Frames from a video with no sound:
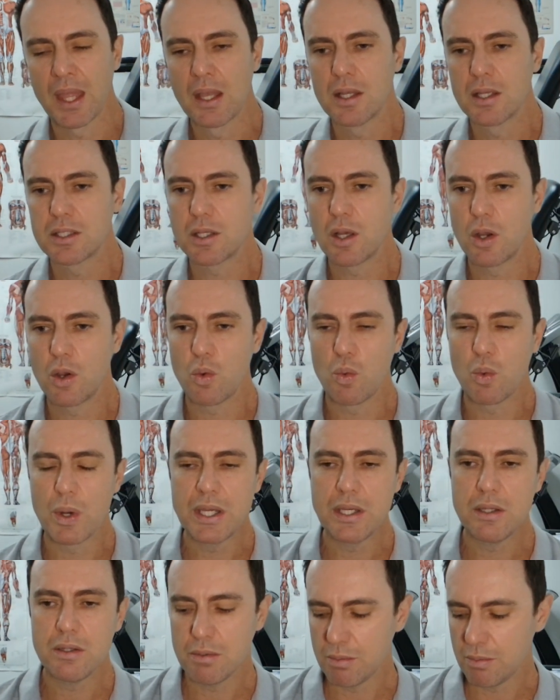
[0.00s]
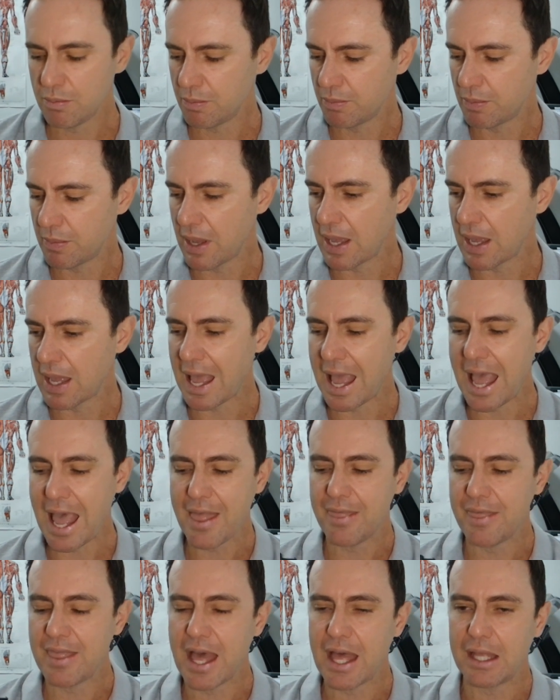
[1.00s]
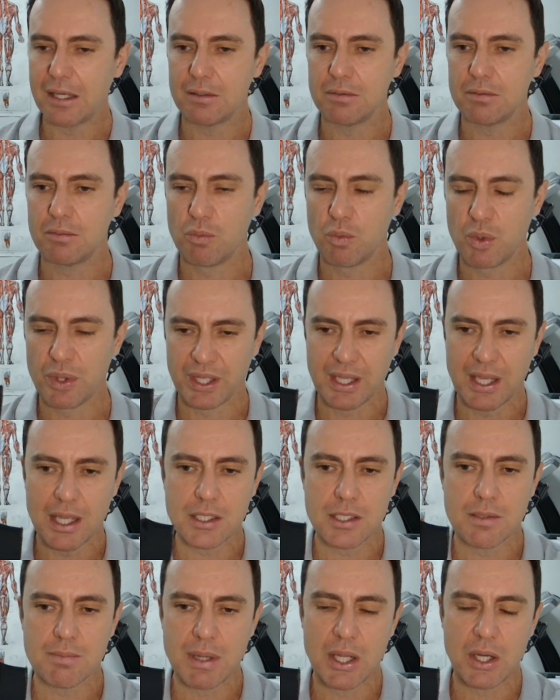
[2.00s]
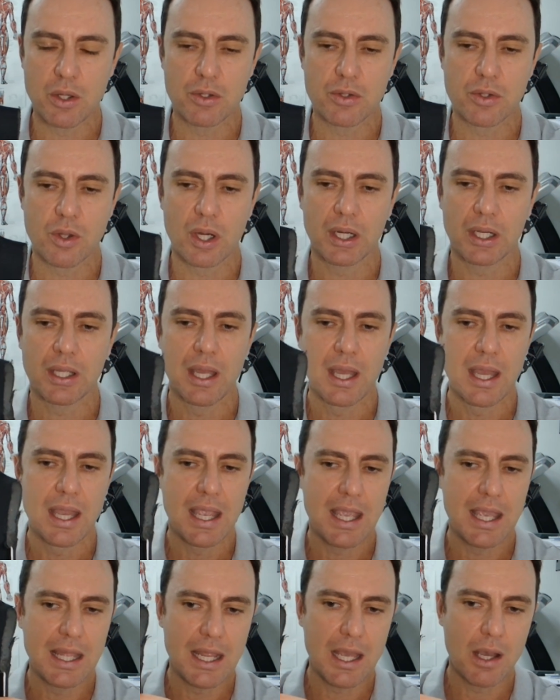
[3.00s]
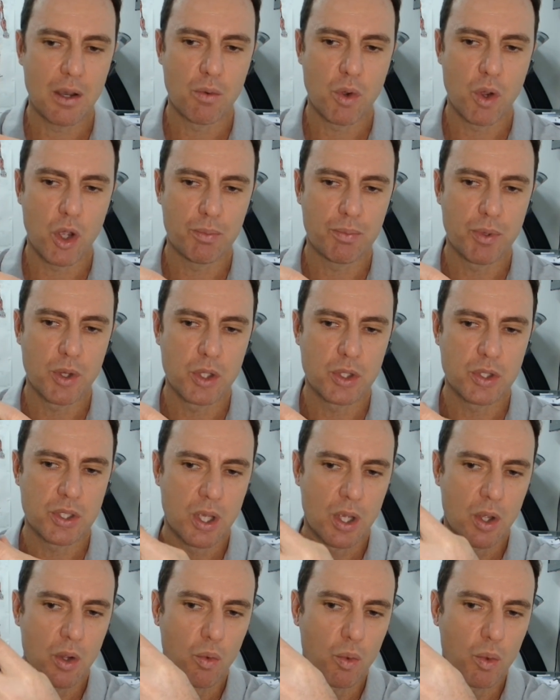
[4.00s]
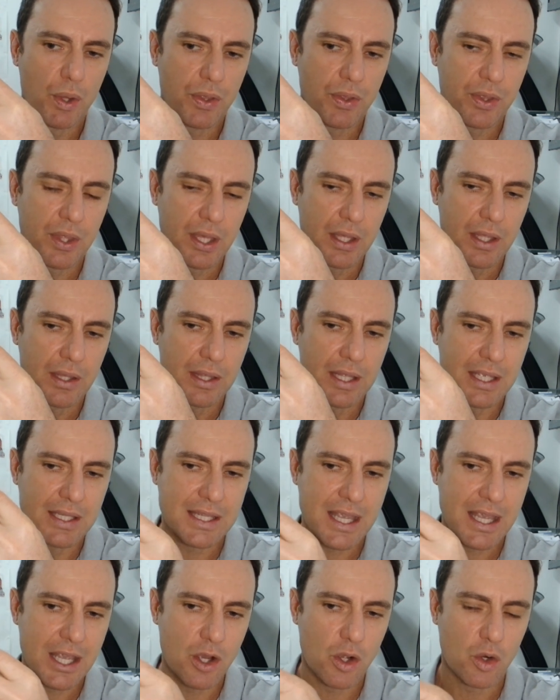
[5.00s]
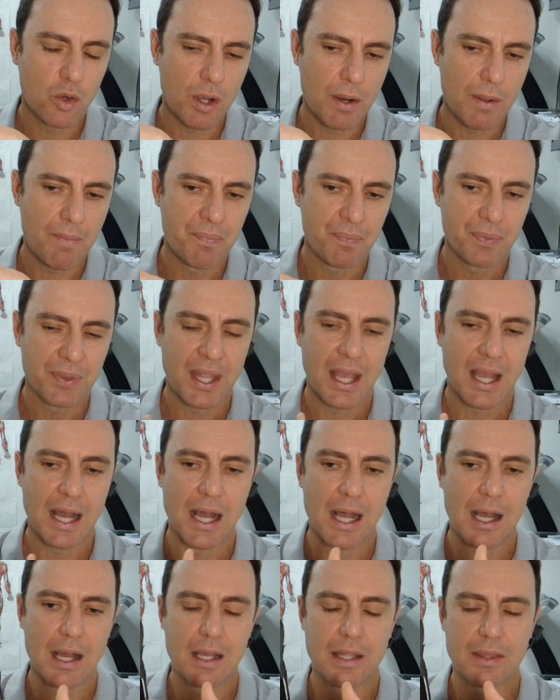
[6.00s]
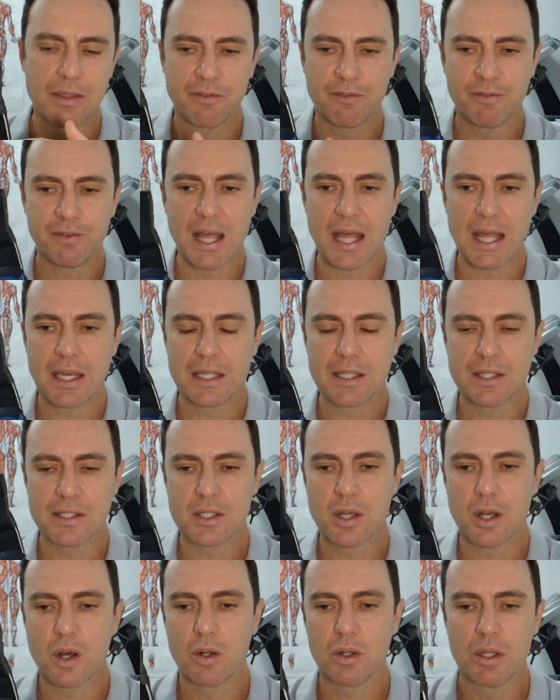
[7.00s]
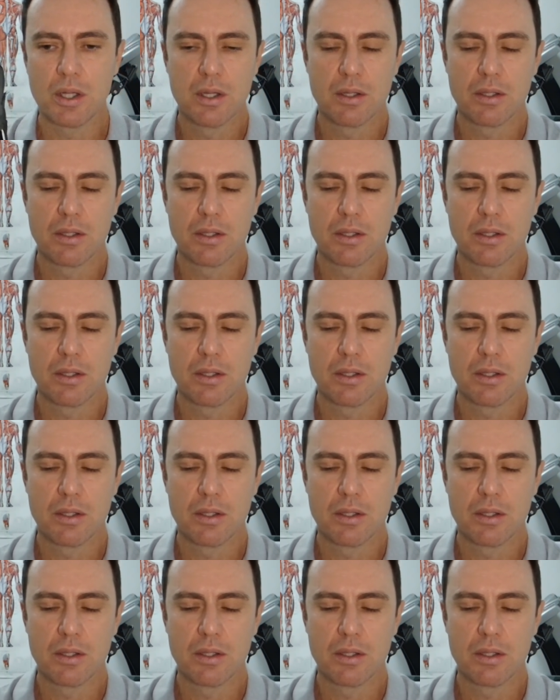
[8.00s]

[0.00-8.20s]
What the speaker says: So when you add that with a custom-made orthotic in our work boots with this heel grip, the flat insole,